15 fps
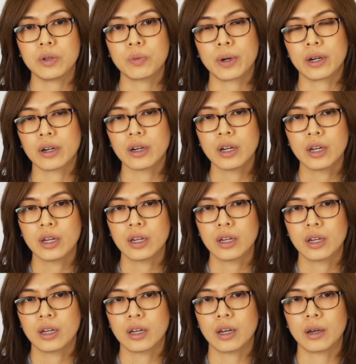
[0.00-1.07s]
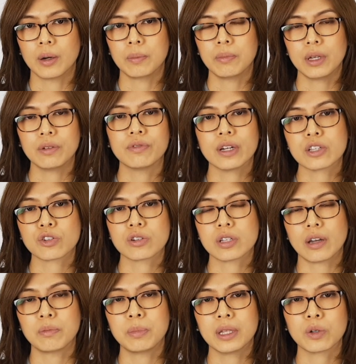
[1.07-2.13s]
where
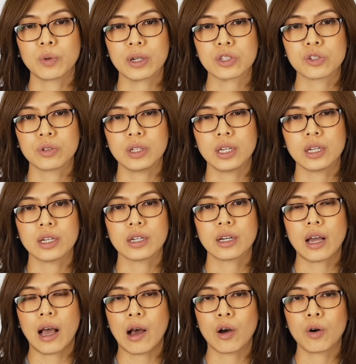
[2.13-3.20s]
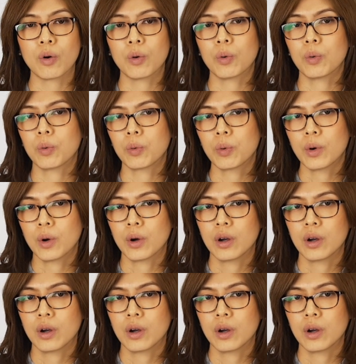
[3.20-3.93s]
investors have been questioning how